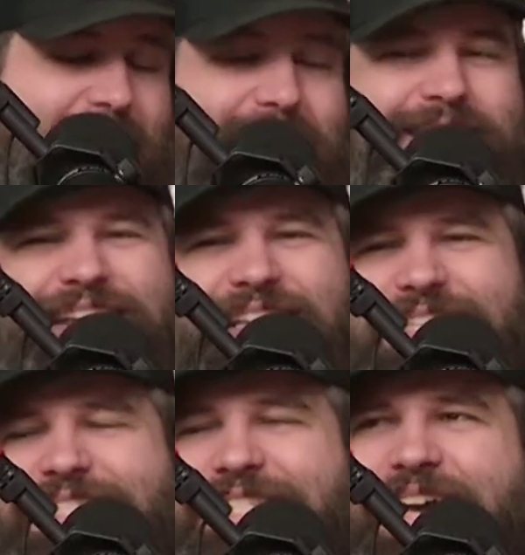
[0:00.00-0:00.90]
This
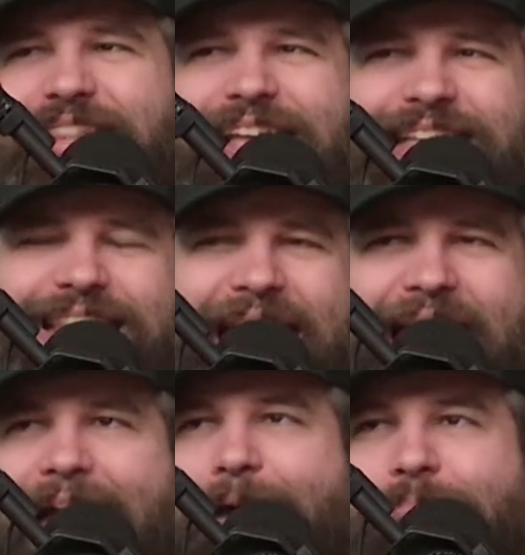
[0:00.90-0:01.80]
doesn't sound like the
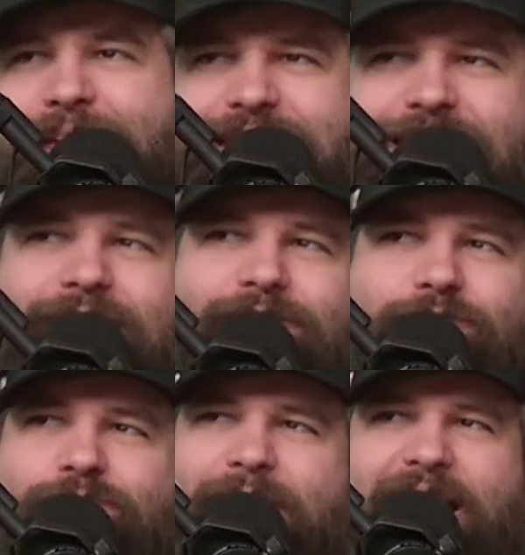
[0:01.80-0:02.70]
happiest of
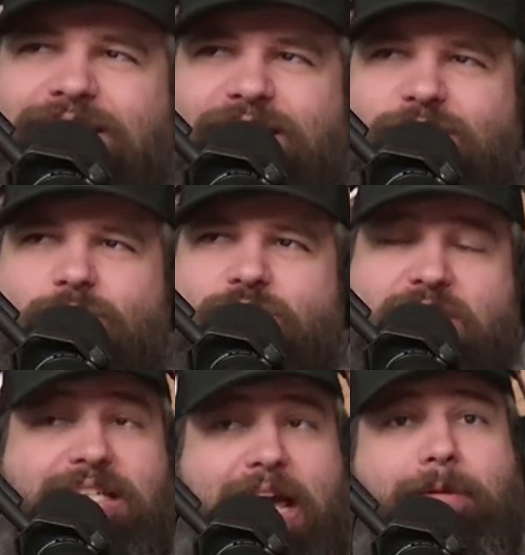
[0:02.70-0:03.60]
passing of the torches.
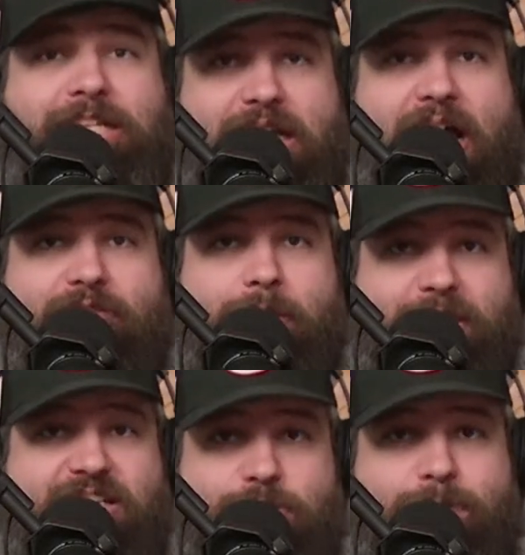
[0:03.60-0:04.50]
It's got to be tough. I
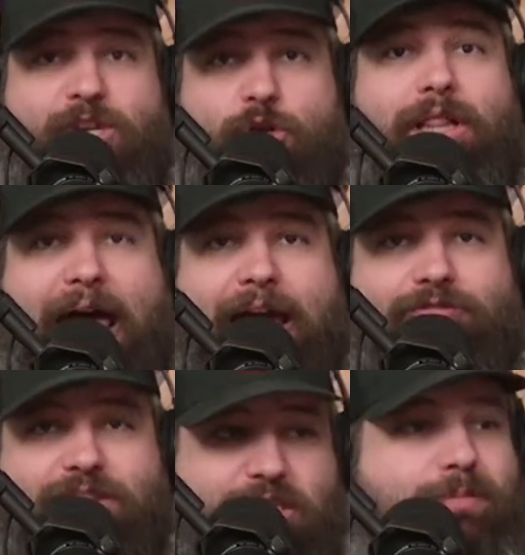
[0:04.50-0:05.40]
mean, this has been your life.
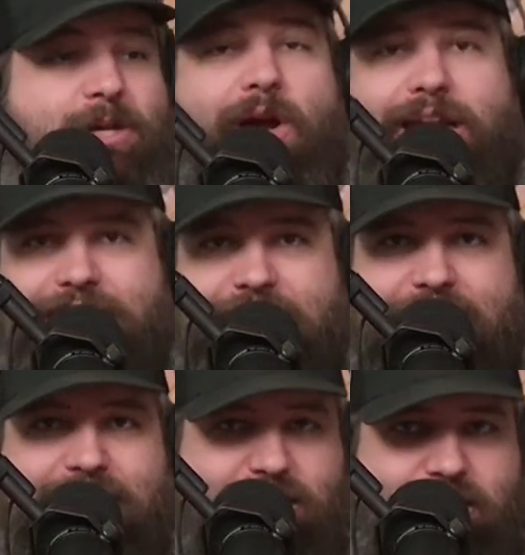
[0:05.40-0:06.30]
This has been your
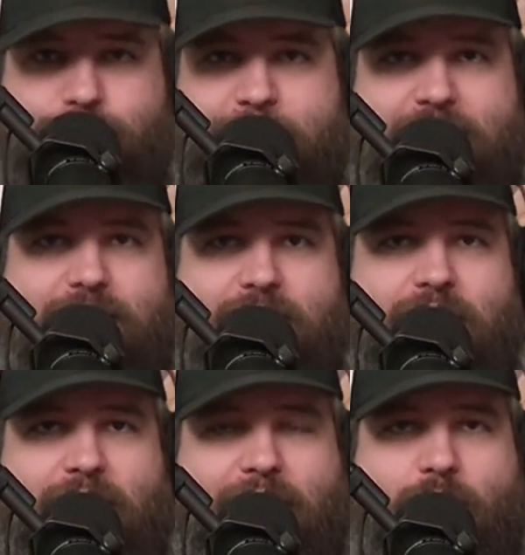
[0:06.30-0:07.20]
identity. This has been
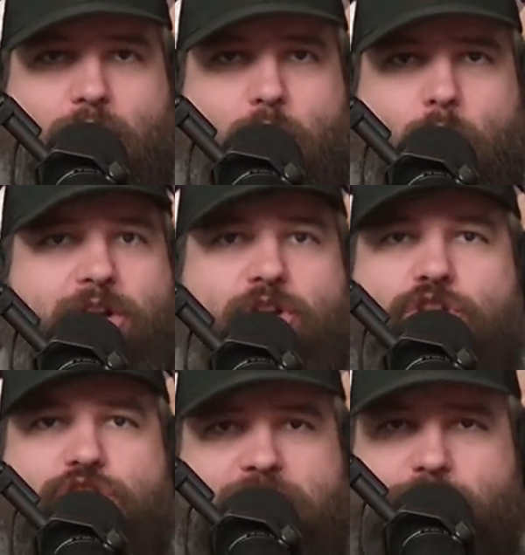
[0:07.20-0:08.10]
like one of your
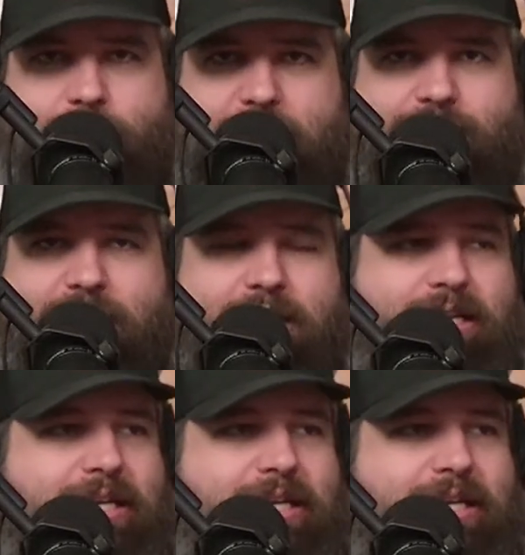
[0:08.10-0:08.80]
children, even.